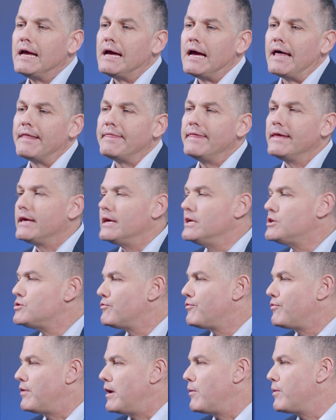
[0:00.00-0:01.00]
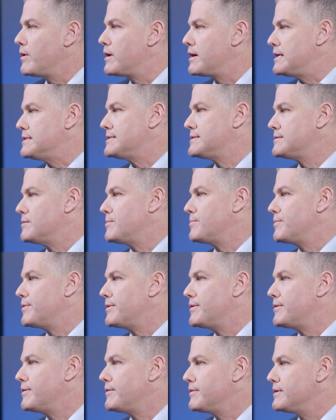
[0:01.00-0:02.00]
I think each of our
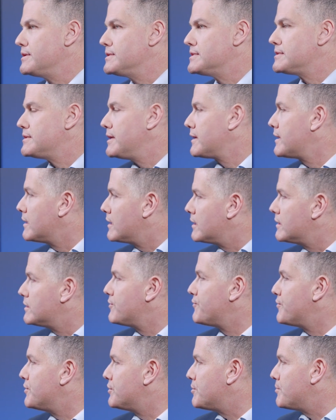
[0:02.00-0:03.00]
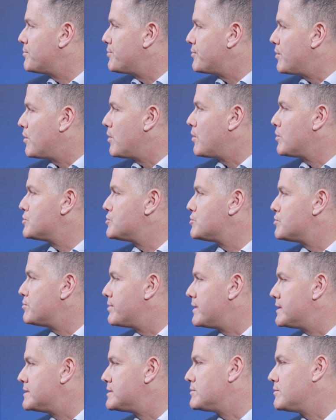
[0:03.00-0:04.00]
customer is taking a different approach
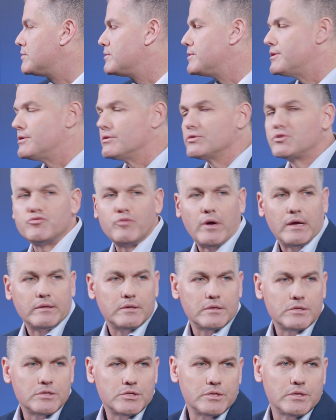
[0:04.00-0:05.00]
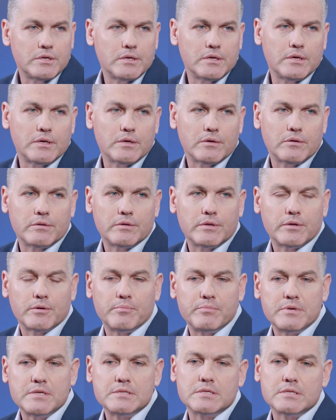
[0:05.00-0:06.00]
based on their strategy, on their
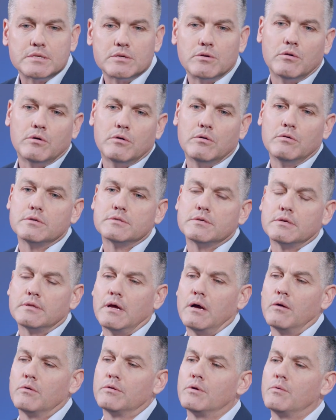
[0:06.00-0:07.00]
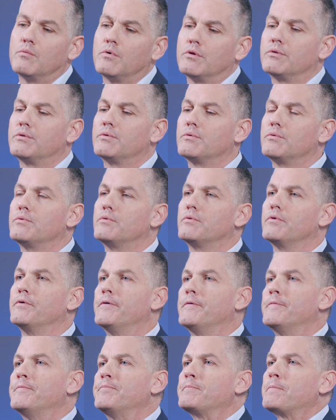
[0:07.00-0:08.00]
business goals, and how they want to,
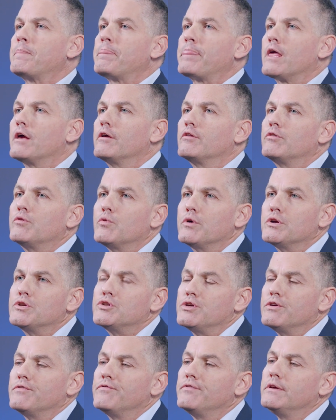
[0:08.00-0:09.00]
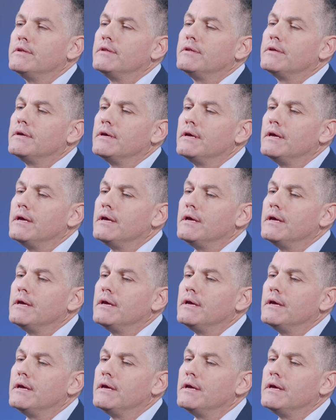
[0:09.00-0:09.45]
to achieve it.